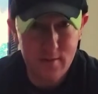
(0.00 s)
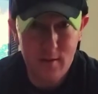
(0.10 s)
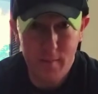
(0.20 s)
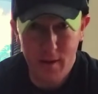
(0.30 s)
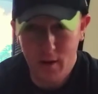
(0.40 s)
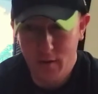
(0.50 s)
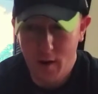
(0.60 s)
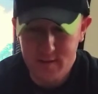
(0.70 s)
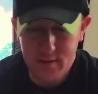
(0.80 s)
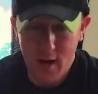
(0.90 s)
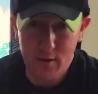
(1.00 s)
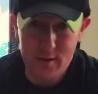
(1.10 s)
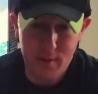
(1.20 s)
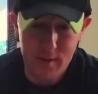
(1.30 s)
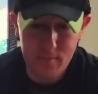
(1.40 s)
obviously dialogue's
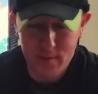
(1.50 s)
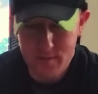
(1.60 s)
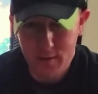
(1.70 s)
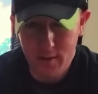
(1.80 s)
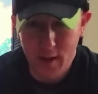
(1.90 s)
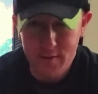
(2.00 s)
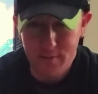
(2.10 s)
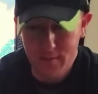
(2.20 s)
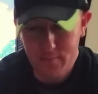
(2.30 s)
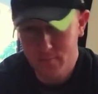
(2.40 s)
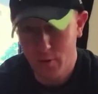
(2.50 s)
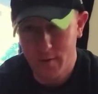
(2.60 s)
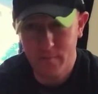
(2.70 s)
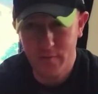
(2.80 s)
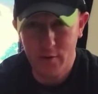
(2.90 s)
pretty lousy, but what
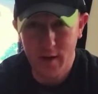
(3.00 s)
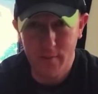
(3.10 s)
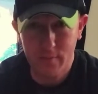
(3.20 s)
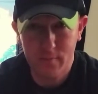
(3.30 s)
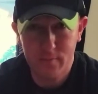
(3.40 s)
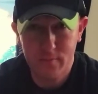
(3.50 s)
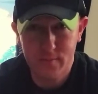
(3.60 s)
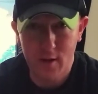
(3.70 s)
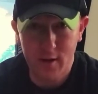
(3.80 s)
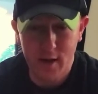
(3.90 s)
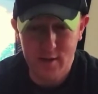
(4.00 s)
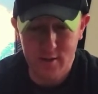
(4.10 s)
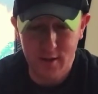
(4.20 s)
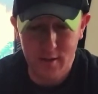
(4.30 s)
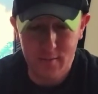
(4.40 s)
video game dialogue actually
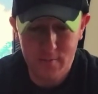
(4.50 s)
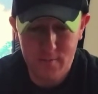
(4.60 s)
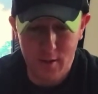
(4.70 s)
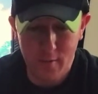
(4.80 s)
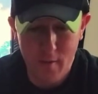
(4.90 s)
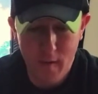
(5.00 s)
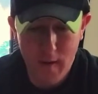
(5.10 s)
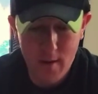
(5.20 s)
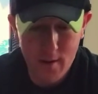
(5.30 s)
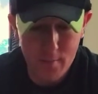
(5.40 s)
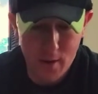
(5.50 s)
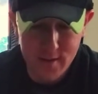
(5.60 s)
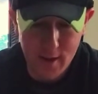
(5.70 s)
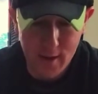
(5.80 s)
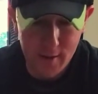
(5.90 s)
is good. So, but
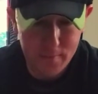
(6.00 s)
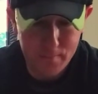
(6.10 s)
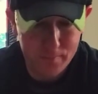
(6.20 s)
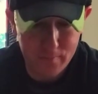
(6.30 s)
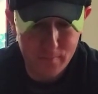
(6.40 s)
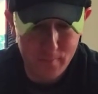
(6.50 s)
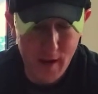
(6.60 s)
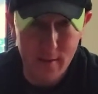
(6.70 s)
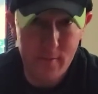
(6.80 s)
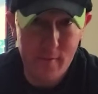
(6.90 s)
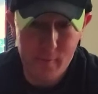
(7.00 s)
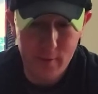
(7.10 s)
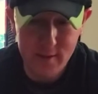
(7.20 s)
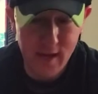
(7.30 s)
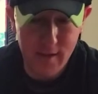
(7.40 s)
man, when
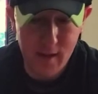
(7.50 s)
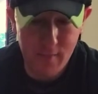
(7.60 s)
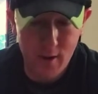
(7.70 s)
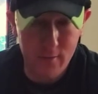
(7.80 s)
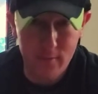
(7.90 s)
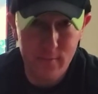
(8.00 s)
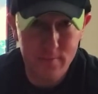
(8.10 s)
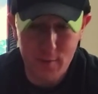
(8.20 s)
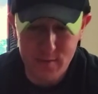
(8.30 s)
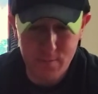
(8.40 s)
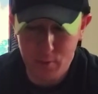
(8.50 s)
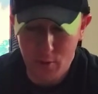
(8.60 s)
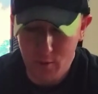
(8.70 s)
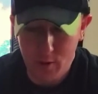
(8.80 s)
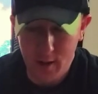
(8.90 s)
this game came out, I was
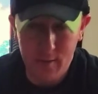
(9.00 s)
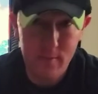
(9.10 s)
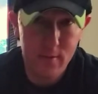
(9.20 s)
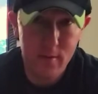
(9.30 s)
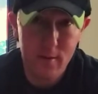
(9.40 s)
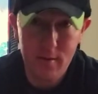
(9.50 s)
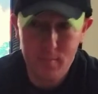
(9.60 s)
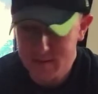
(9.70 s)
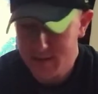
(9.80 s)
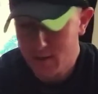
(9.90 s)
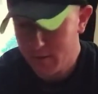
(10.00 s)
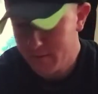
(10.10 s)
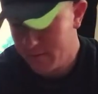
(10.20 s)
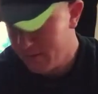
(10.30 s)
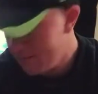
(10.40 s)
blown away. But still,
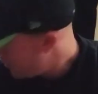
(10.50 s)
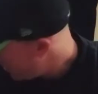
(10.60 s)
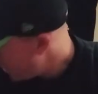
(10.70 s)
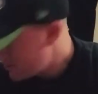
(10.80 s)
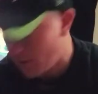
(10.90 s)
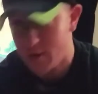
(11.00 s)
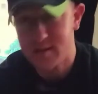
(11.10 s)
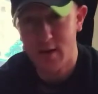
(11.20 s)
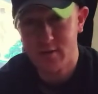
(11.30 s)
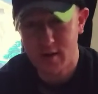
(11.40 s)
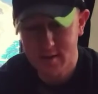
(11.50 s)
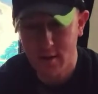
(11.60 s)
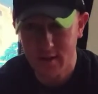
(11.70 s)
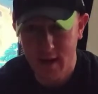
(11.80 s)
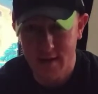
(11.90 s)
as far as soundtrack is
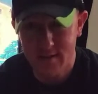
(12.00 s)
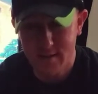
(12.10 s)
concerned, yes, I